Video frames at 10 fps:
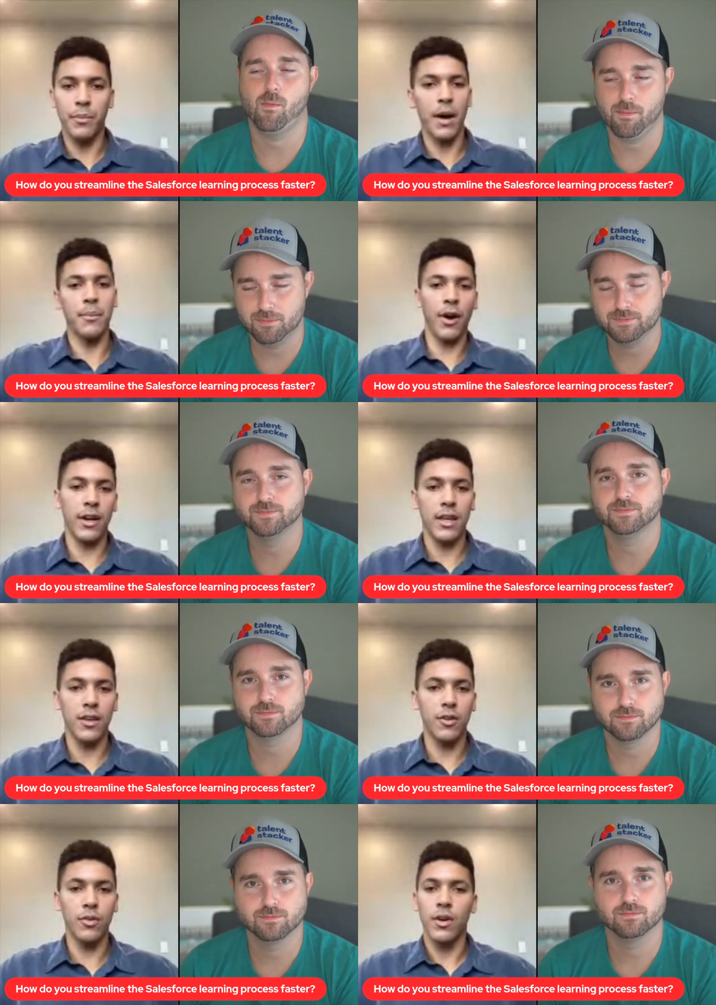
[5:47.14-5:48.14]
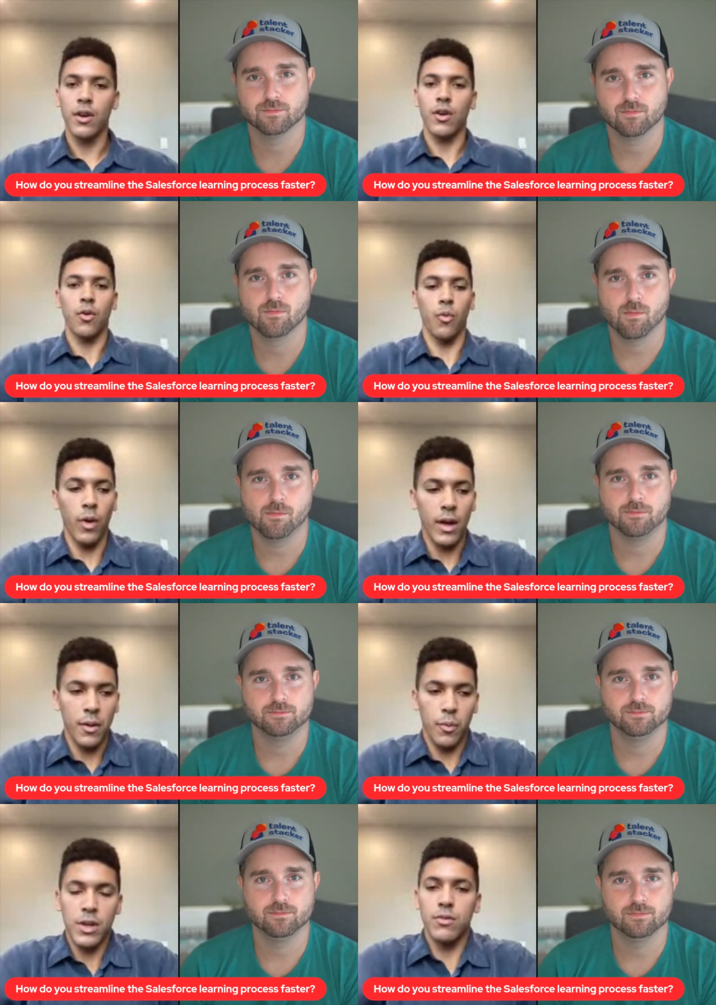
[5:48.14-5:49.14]
Speaker 1: bombarding you?
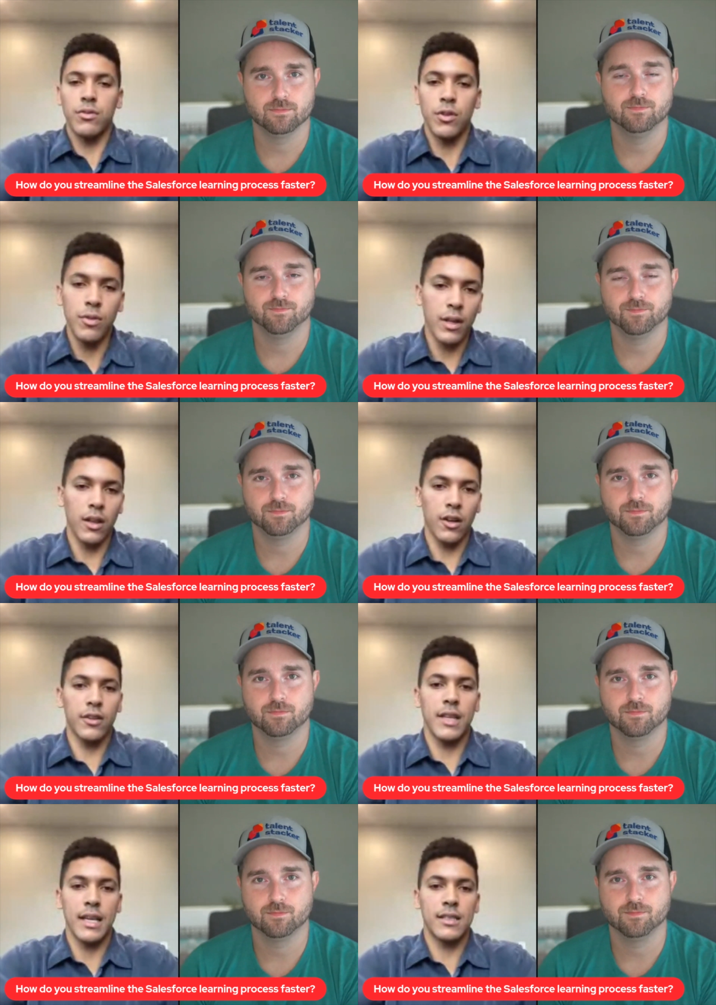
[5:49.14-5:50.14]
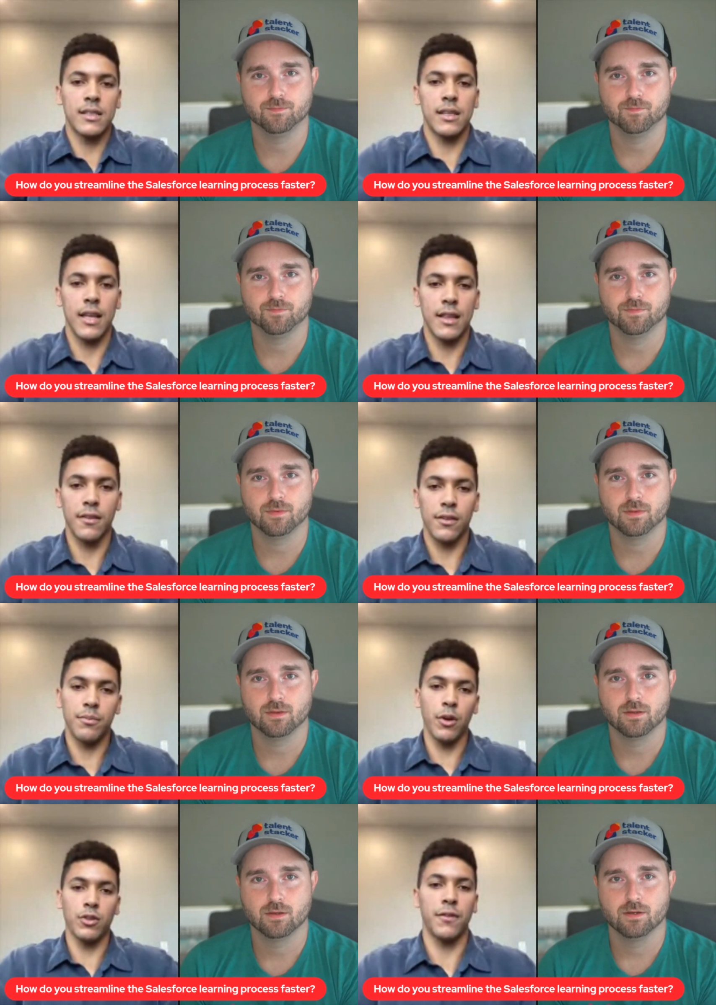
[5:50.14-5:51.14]
What what do you do to learn this in the
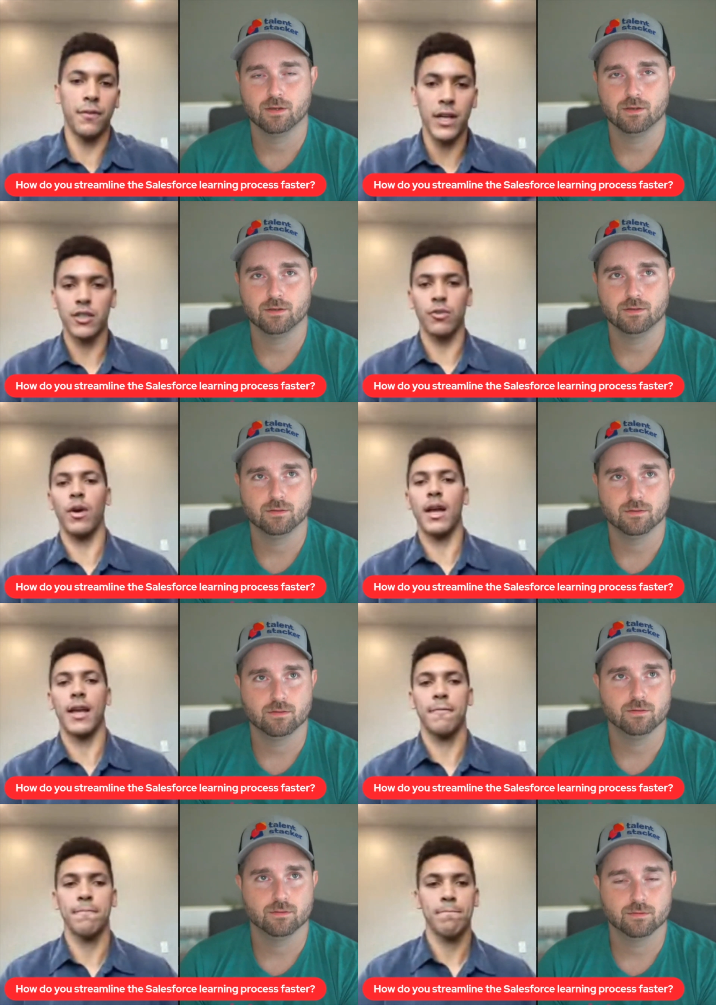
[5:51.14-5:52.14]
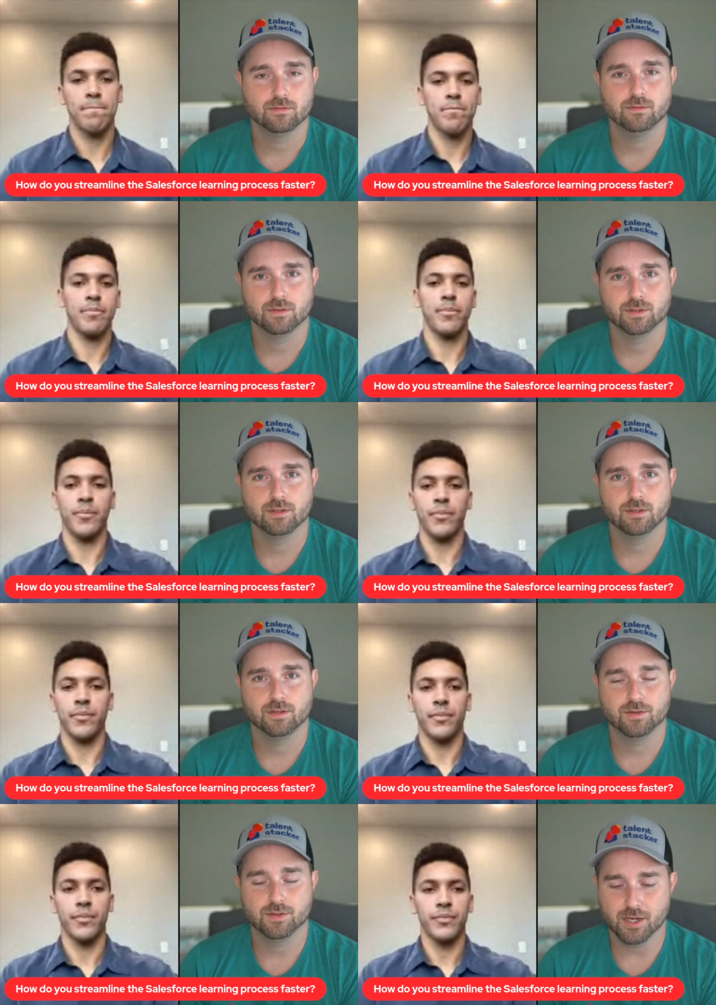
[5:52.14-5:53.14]
most efficient way?
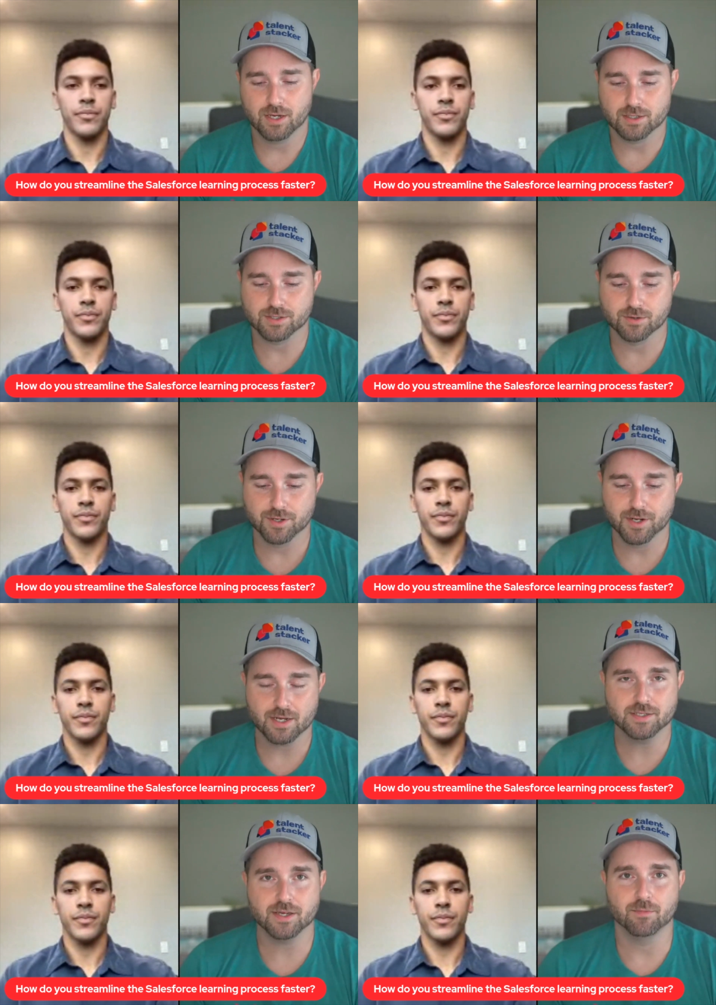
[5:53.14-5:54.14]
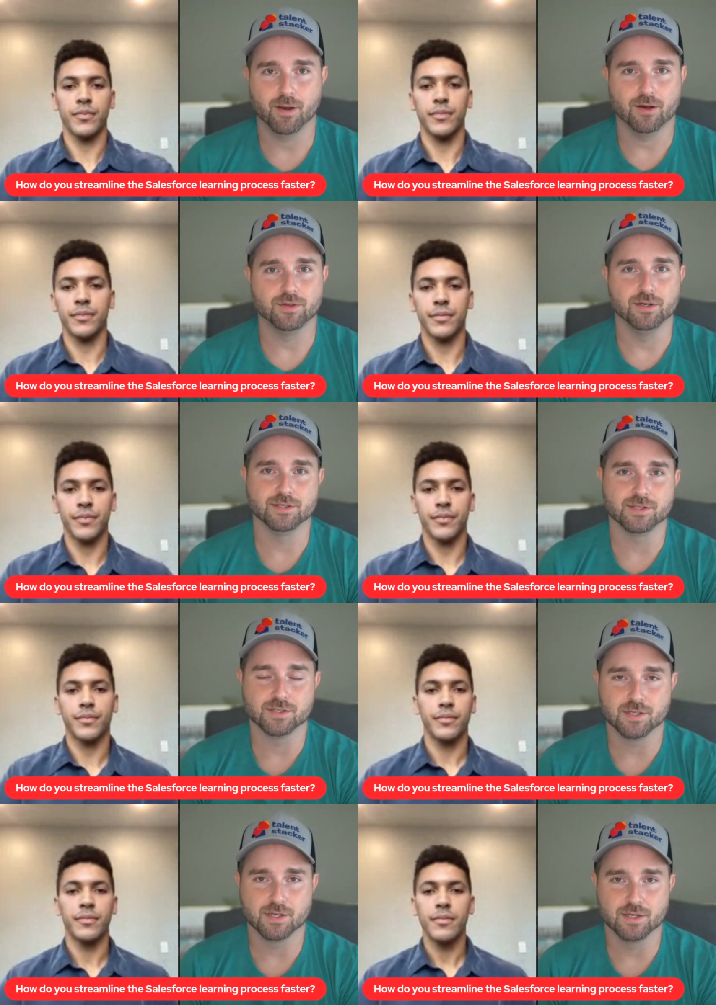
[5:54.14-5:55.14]
Speaker 2: Yeah, so the nice thing about this is
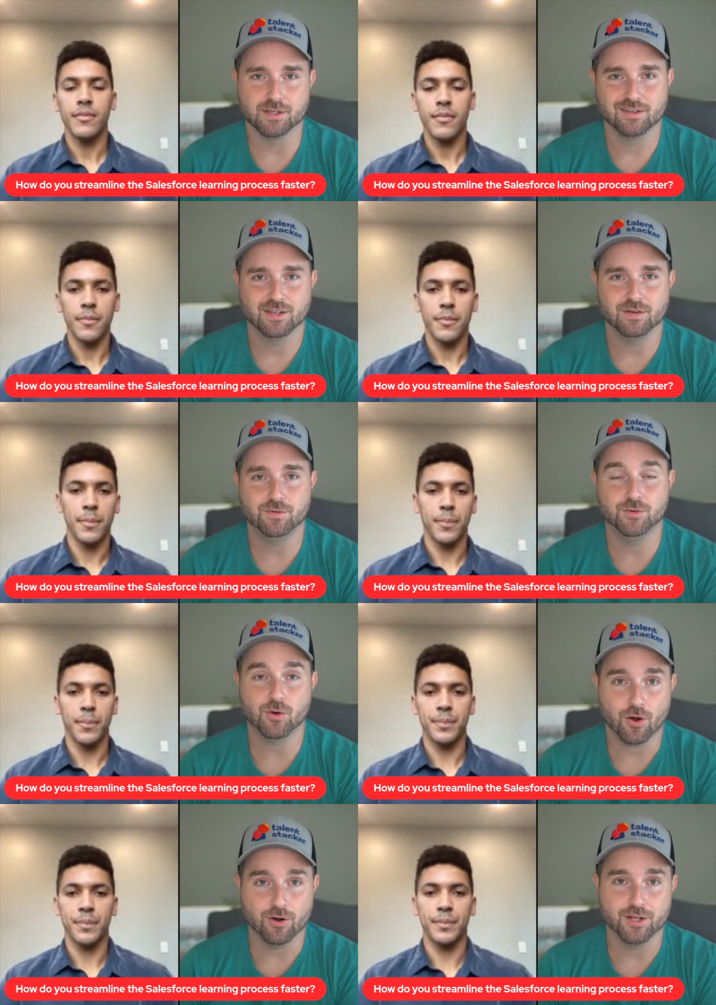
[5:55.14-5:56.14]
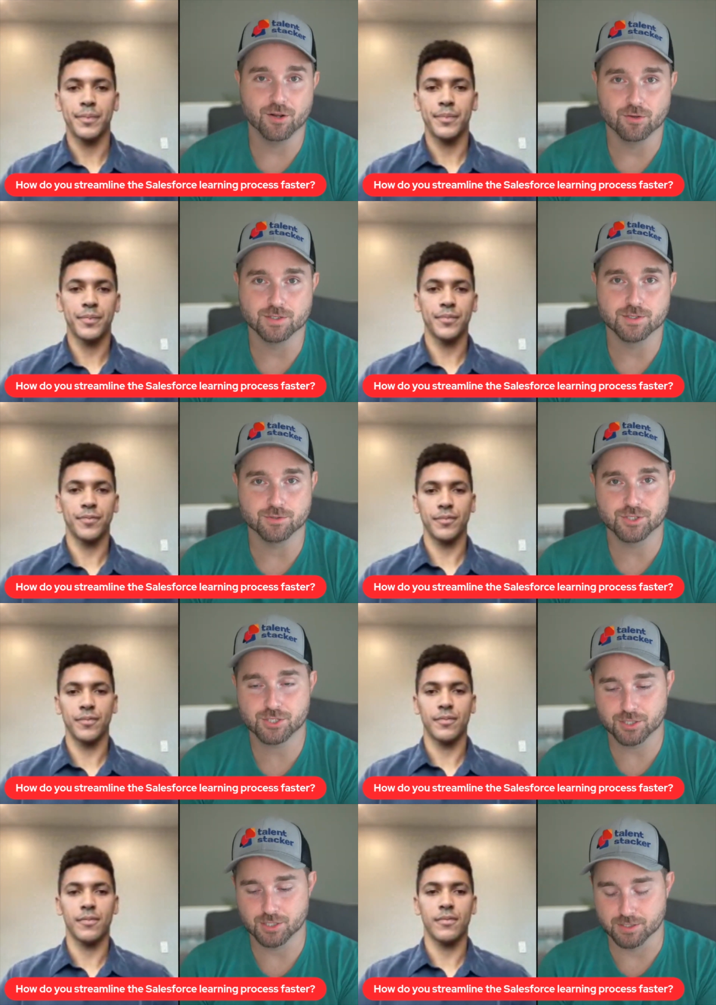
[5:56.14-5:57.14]
that if you don't already know this, you
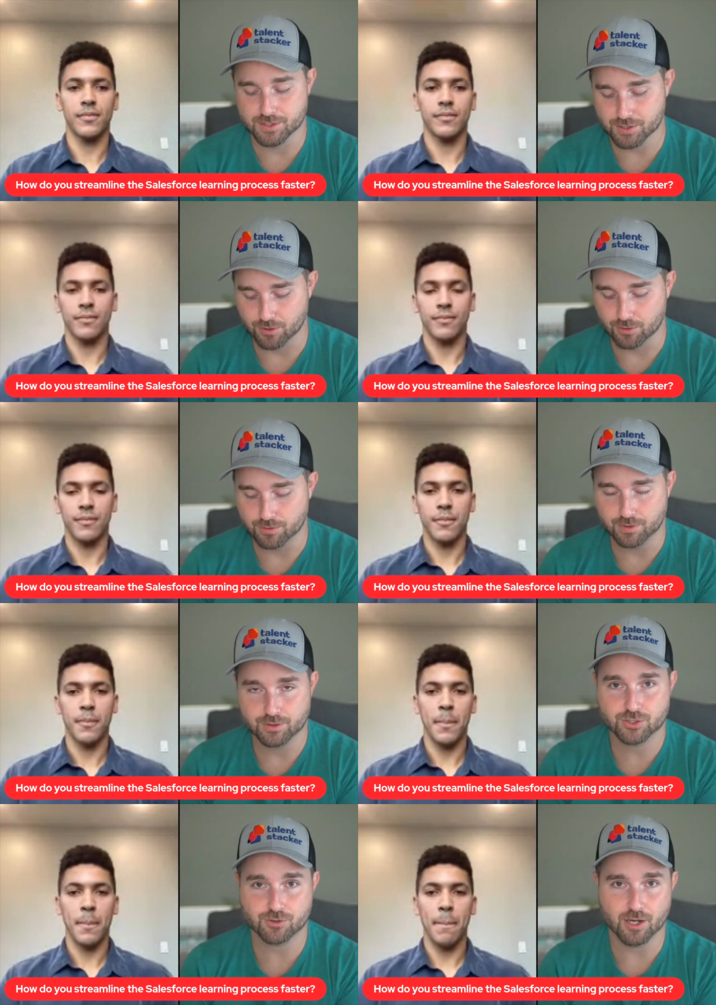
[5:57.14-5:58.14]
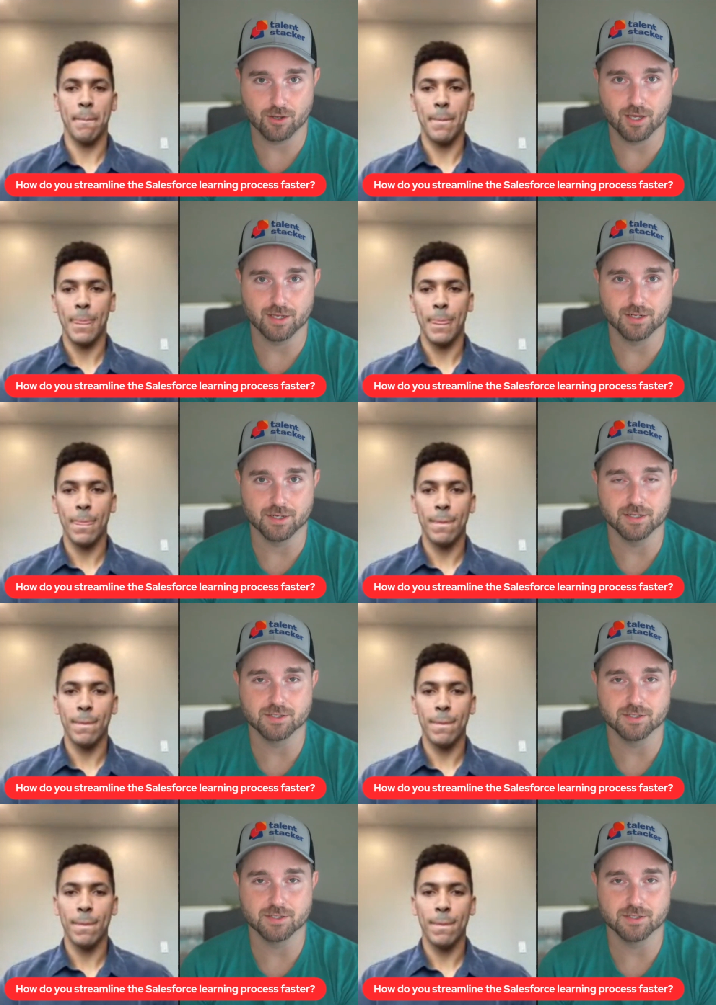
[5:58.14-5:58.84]
should. So Trailhead is the